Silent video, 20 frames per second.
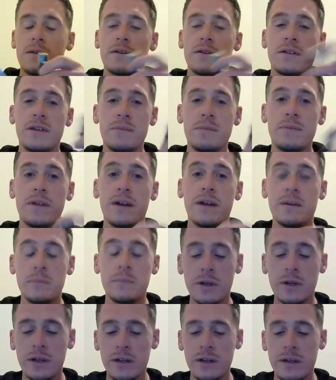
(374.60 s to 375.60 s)
Keep that in
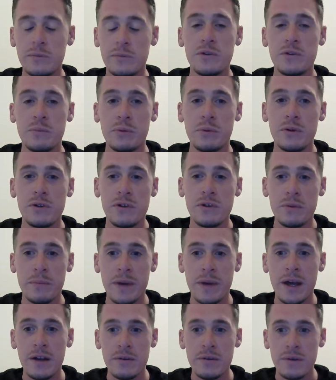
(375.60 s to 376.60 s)
mind when you're putting your
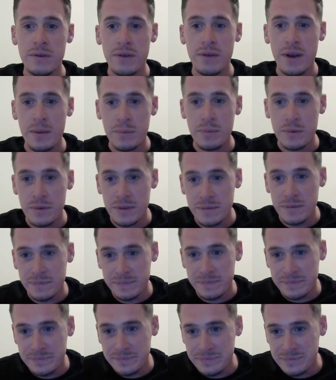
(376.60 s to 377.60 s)
battery wrap on.
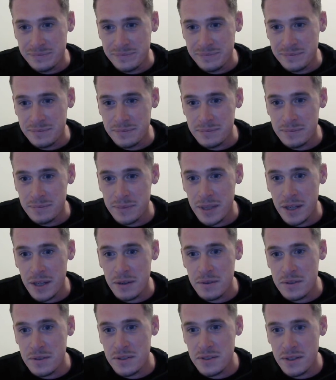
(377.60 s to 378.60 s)

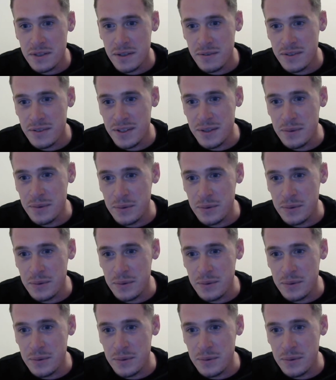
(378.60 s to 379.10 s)
Battery safety